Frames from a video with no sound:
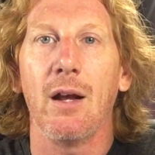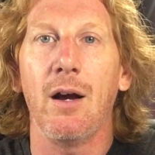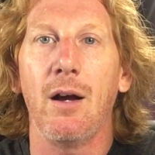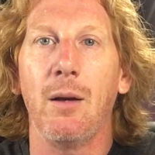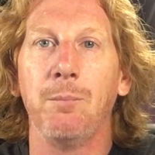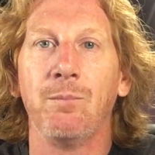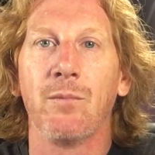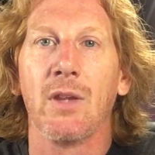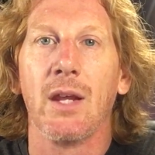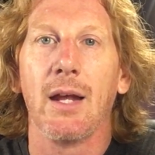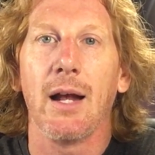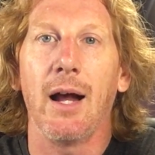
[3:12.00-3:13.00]

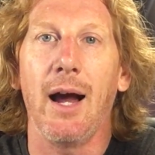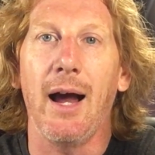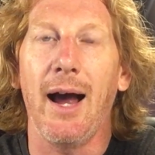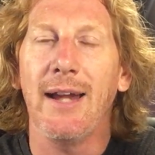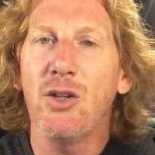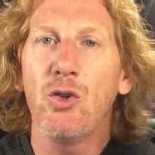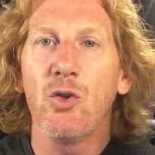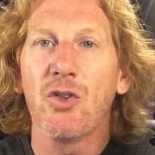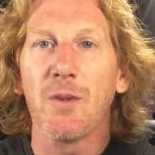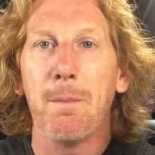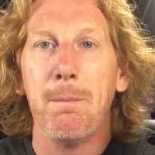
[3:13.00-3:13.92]
I use